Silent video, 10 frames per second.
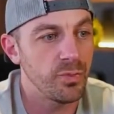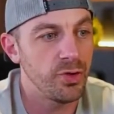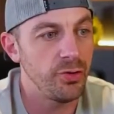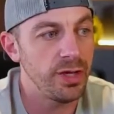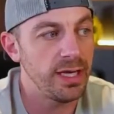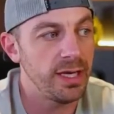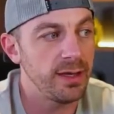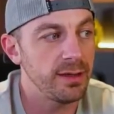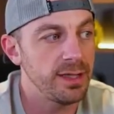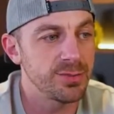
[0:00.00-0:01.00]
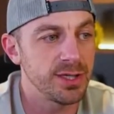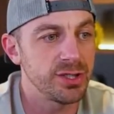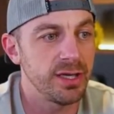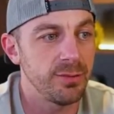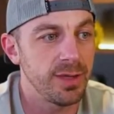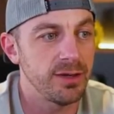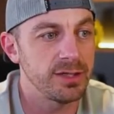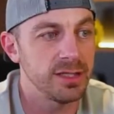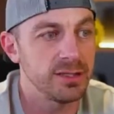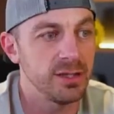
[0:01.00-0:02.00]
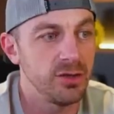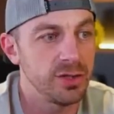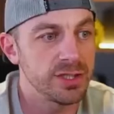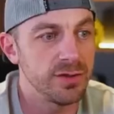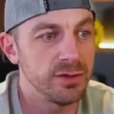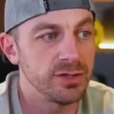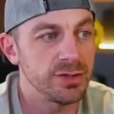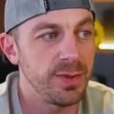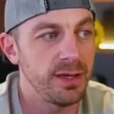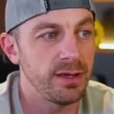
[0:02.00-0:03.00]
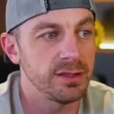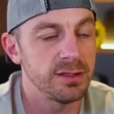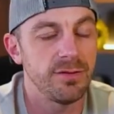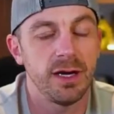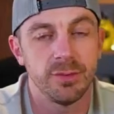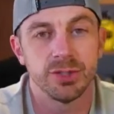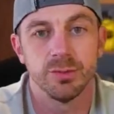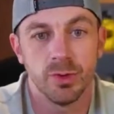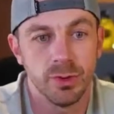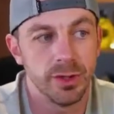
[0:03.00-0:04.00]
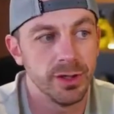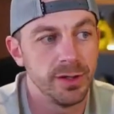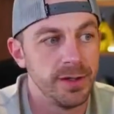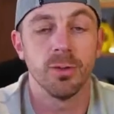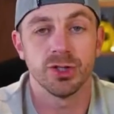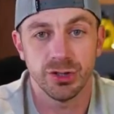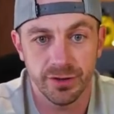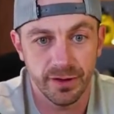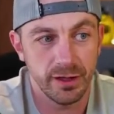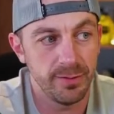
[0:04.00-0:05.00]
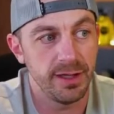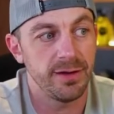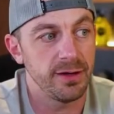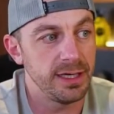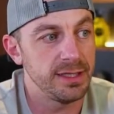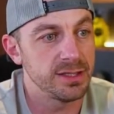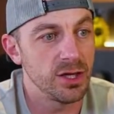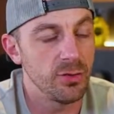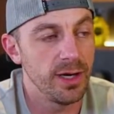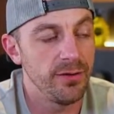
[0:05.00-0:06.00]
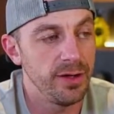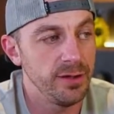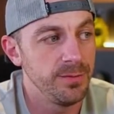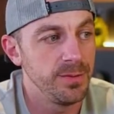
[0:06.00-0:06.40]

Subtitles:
unique, especially in comparison to Louisville, just because of how much more commercial development there is around there.